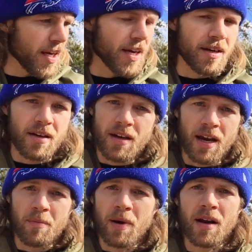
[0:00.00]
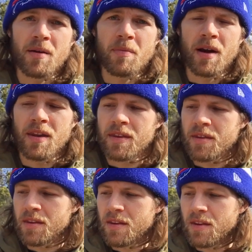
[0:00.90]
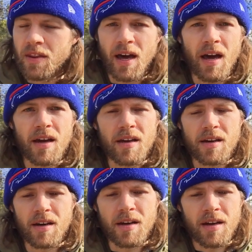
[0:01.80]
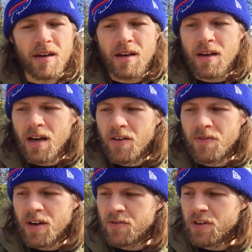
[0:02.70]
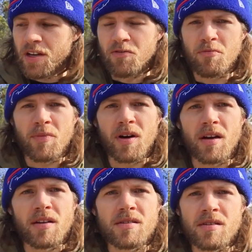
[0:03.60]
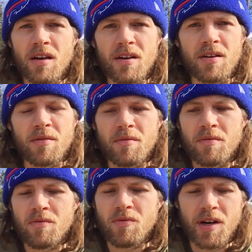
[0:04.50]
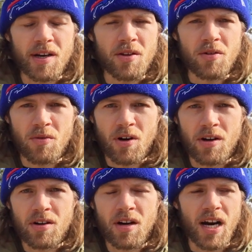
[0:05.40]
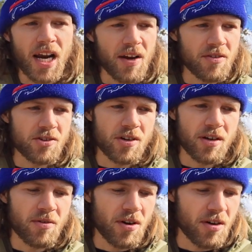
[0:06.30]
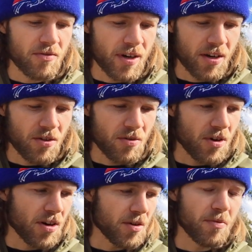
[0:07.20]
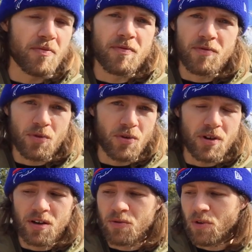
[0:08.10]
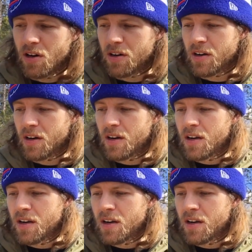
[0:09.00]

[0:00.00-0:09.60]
and I buy it by that. And I've never given my son regular water. I haven't drank regular water, fluorinated water.